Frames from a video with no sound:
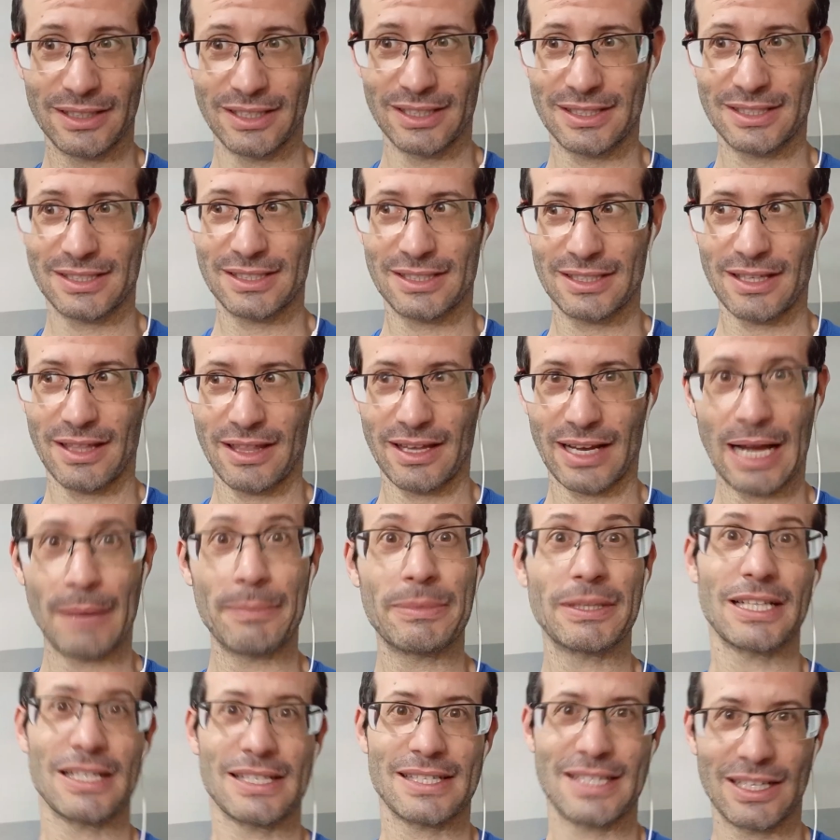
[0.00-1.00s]
It's the
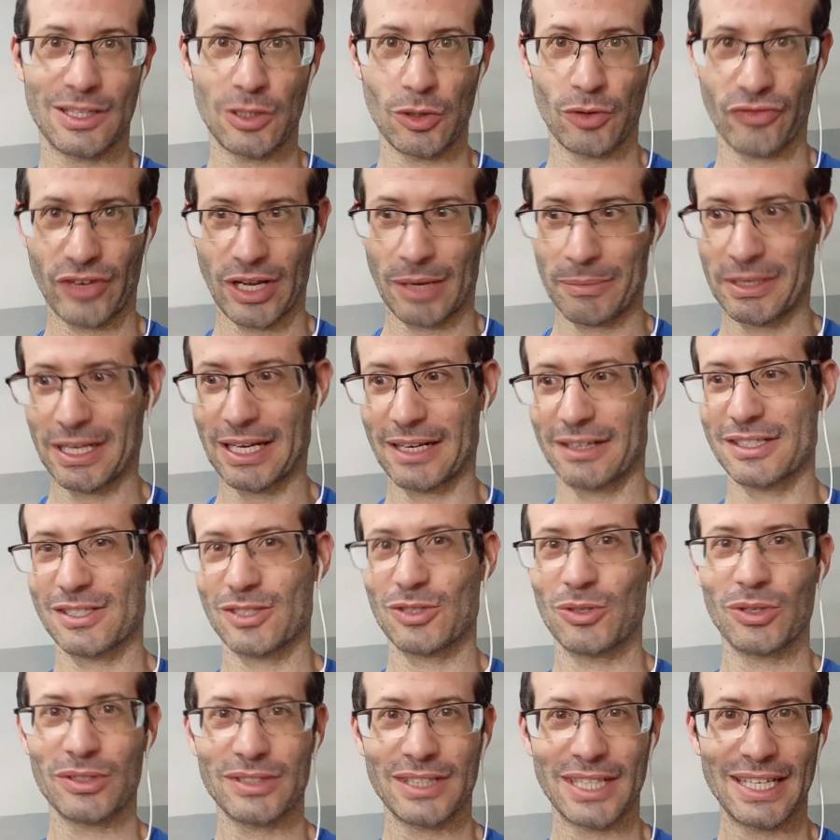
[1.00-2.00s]
capital city of
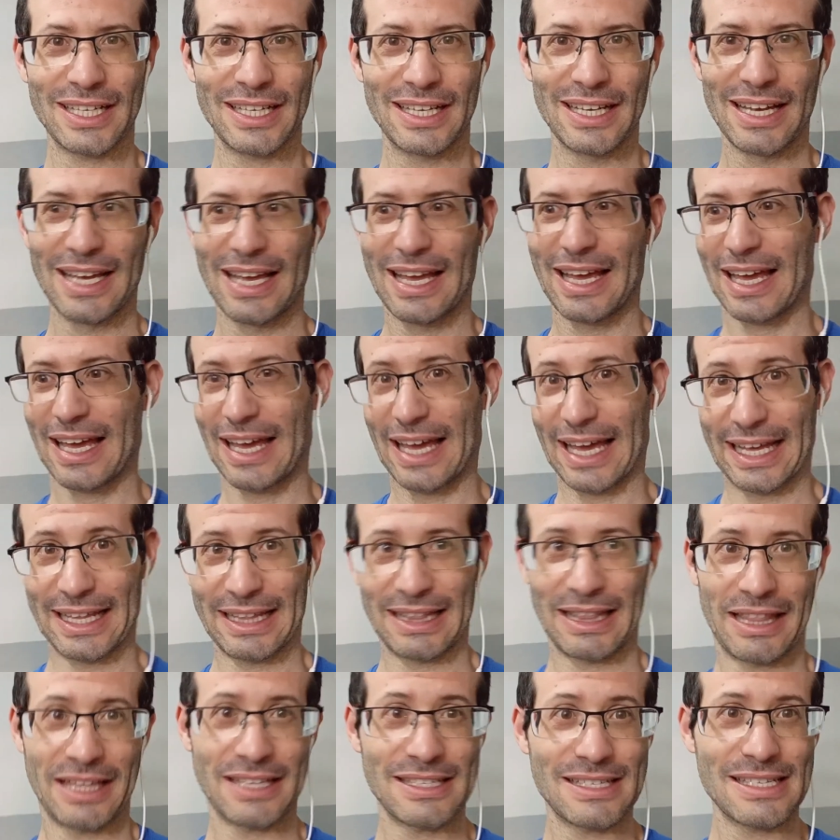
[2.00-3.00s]
Camarines Norte,
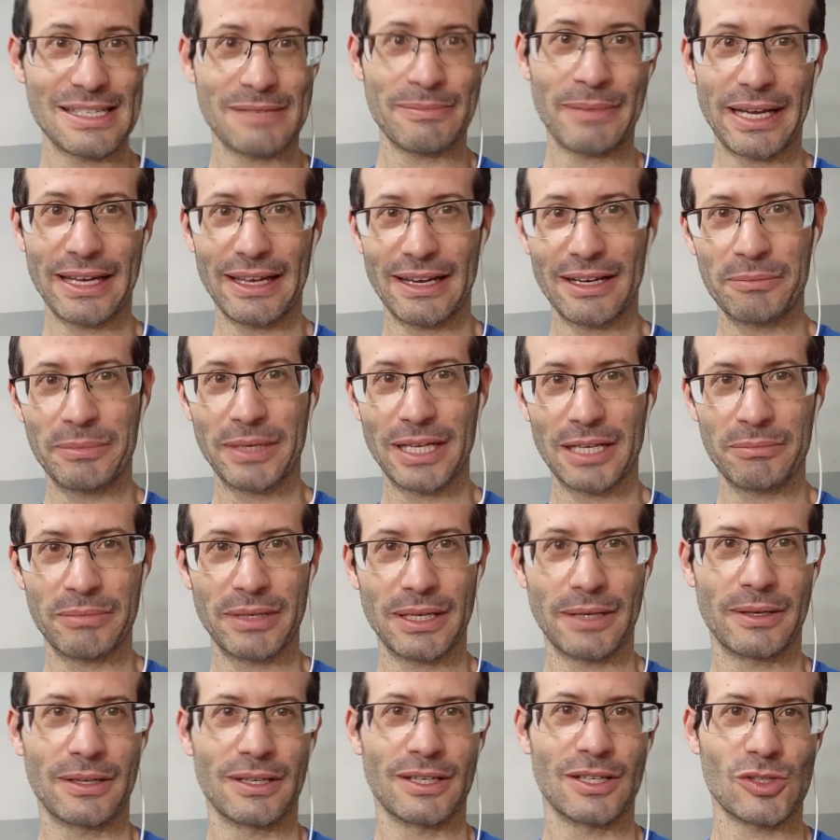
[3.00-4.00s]
and this is my
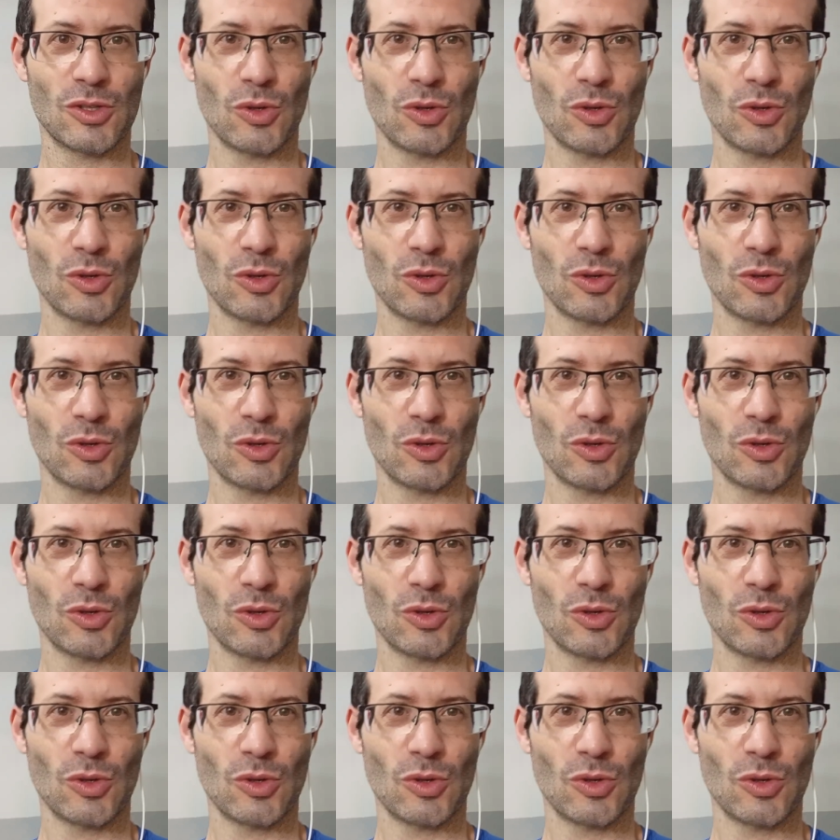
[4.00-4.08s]
Airbnb.